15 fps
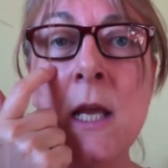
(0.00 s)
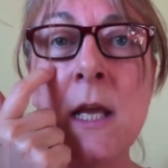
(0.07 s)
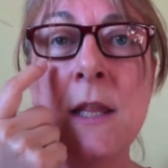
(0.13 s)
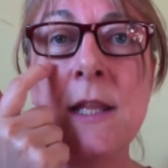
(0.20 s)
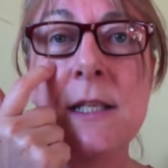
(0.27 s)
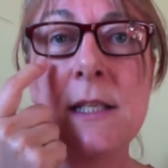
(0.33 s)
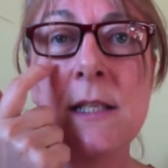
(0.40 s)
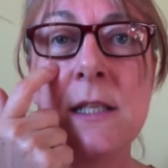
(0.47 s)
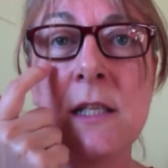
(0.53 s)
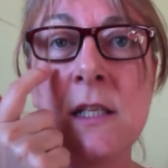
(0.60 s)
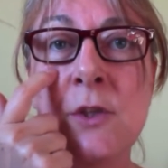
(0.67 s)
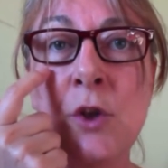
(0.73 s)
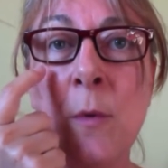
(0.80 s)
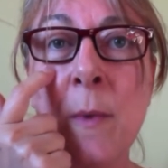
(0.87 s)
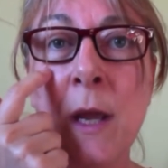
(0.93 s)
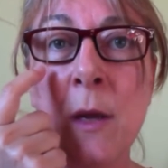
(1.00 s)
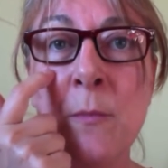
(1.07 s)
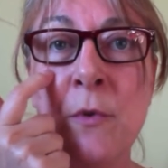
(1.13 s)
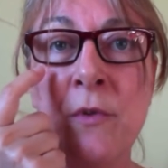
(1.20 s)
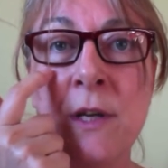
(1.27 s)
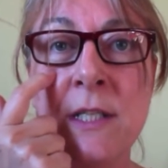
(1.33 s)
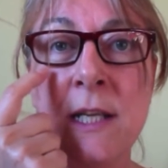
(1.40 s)
This is the stomach
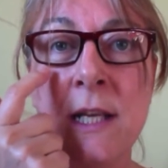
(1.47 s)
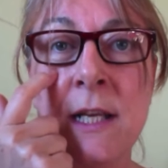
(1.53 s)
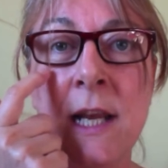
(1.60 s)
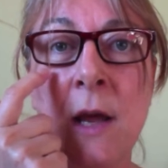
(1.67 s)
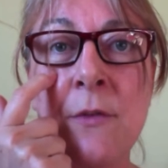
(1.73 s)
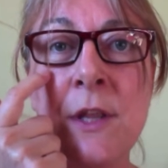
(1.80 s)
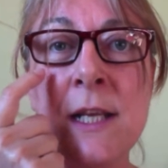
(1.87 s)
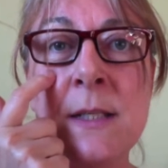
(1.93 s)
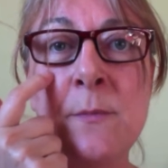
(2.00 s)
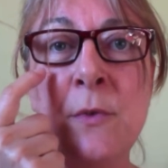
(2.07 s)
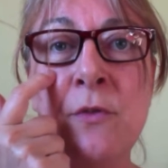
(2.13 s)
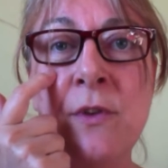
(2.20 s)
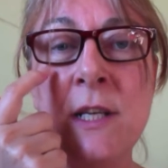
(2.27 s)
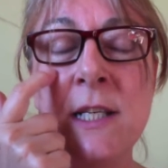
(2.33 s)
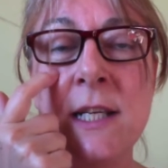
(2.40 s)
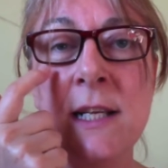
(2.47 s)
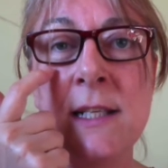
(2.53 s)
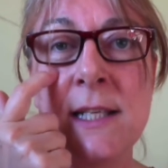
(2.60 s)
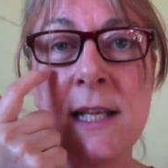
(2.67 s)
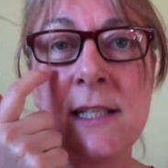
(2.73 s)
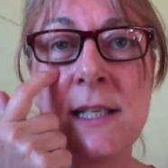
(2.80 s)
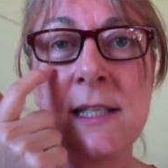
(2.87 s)
meridian. Now these
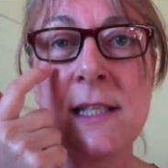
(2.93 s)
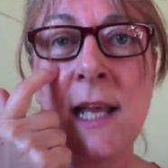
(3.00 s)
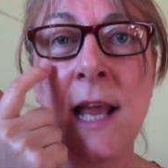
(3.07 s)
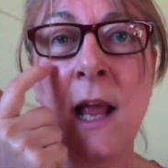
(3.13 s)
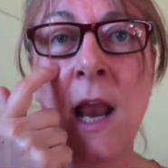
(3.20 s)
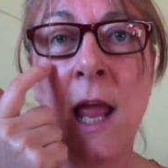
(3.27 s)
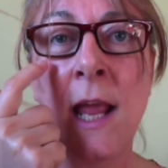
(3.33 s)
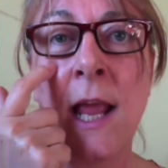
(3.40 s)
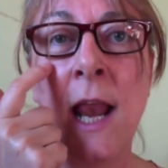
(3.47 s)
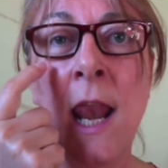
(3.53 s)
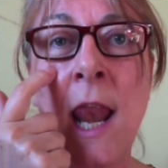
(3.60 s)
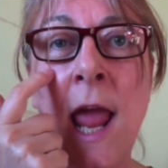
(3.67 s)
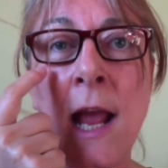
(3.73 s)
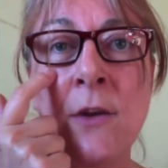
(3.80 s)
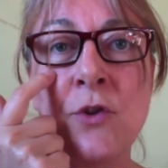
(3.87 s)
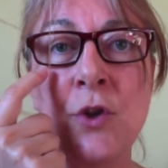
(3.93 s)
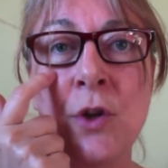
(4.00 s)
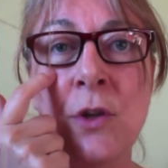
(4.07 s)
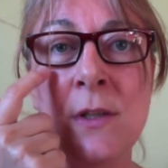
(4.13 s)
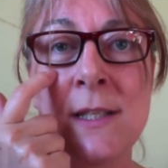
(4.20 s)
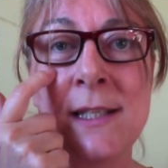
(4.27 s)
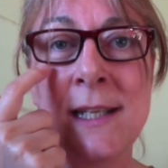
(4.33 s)
meridians, as I say, are like
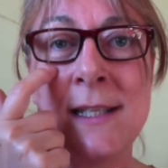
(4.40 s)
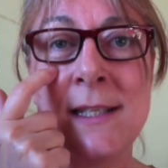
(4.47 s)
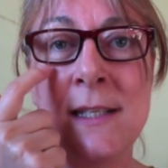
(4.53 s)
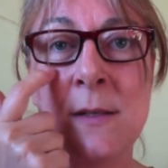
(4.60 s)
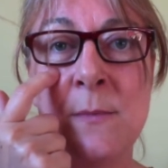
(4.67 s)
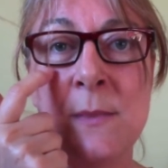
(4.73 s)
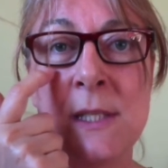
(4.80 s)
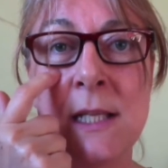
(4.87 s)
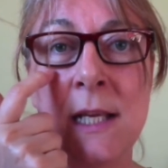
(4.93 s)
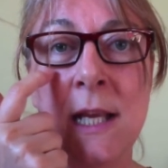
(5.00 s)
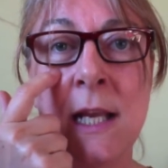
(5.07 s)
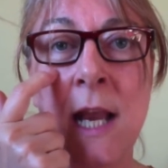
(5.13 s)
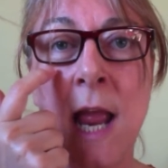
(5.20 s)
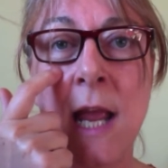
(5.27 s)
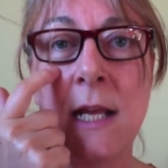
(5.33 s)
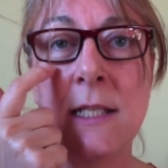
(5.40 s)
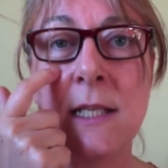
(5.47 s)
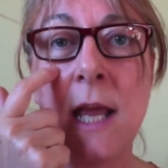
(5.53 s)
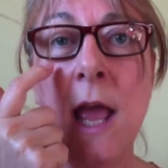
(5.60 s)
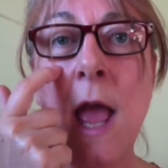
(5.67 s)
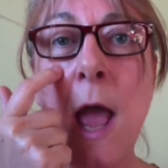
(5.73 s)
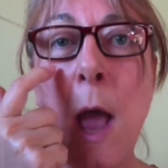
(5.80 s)
electrical systems that connect
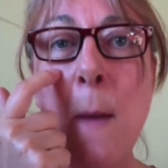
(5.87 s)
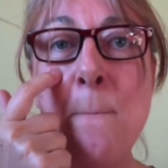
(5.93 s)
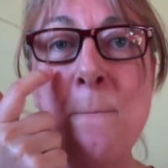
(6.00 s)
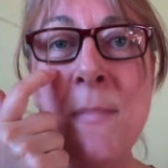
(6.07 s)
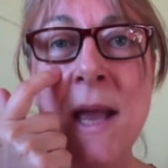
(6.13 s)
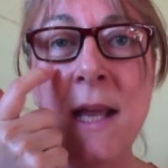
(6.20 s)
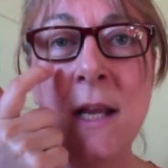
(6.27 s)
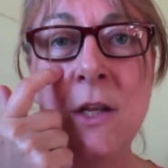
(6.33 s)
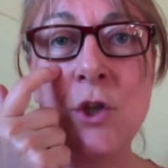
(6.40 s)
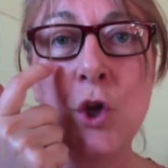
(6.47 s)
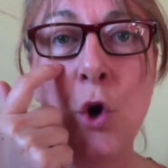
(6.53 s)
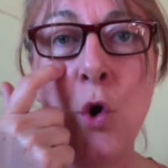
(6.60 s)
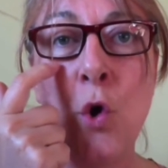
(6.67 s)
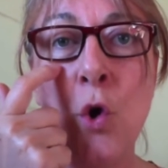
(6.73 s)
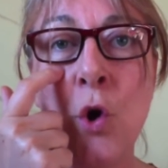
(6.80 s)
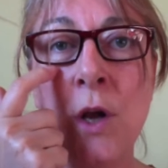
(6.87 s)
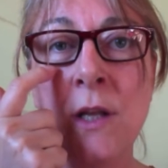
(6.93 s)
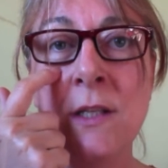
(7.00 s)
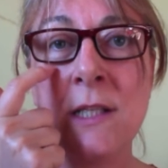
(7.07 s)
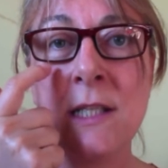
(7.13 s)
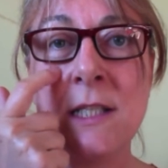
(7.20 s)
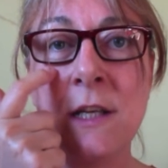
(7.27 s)
a major
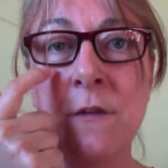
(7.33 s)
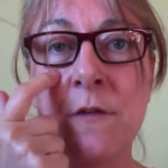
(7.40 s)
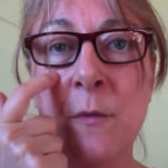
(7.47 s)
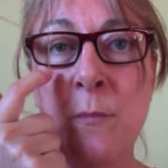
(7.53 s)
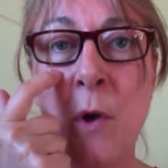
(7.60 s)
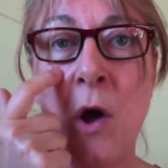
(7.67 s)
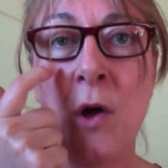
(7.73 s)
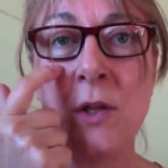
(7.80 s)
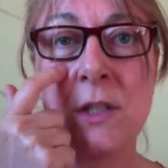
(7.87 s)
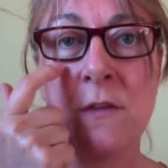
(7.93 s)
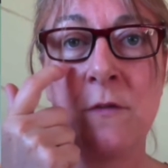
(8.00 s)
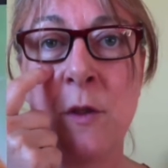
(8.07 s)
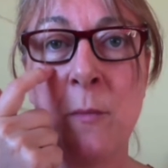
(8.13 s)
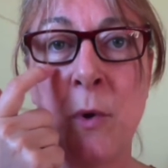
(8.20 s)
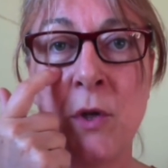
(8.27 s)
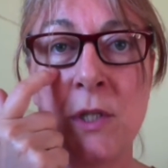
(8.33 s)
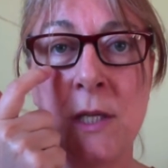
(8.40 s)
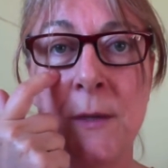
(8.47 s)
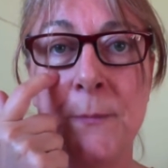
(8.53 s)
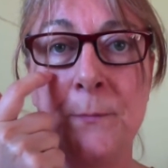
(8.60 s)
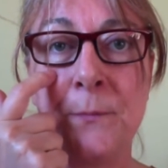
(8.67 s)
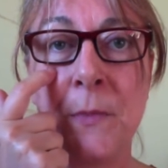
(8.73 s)
organ to different parts of the
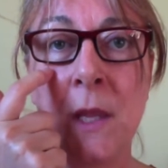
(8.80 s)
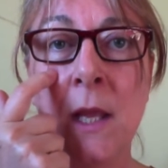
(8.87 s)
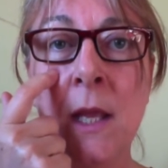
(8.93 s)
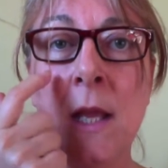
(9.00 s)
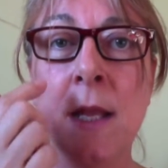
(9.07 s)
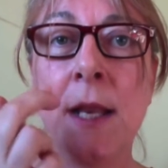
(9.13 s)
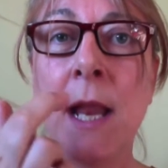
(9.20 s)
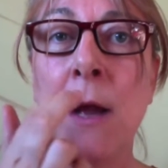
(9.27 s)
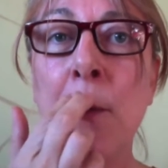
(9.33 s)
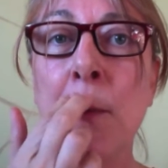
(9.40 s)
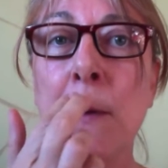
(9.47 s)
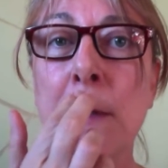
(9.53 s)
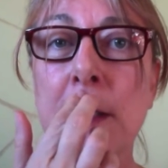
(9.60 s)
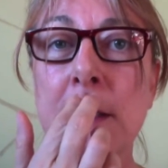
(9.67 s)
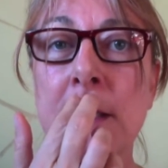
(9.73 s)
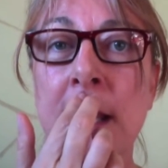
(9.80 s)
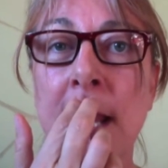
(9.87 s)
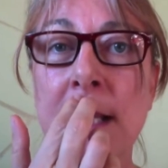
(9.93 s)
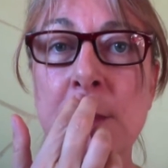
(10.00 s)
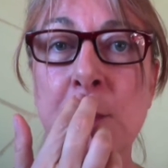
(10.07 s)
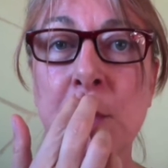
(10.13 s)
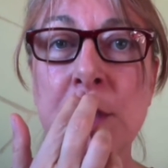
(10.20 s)
body. Now the
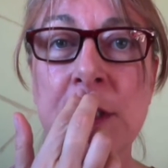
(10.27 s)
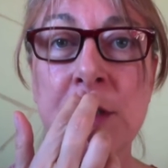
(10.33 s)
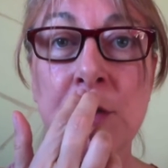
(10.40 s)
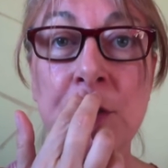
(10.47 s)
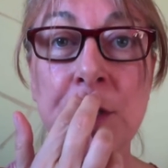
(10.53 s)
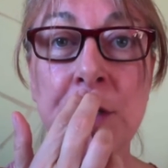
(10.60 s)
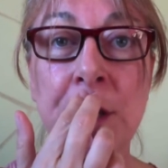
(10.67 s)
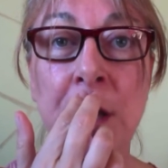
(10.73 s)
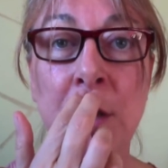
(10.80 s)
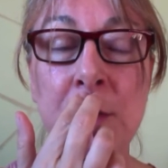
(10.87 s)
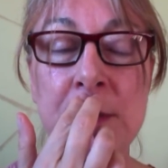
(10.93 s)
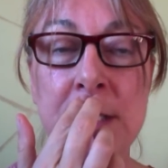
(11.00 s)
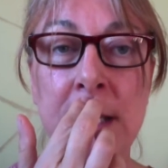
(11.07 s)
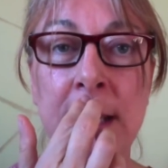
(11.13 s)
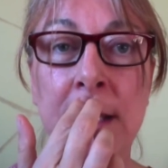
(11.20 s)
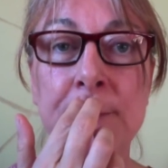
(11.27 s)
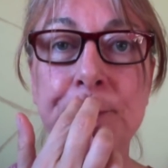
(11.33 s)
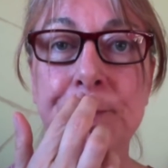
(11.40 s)
next point is under the nose here.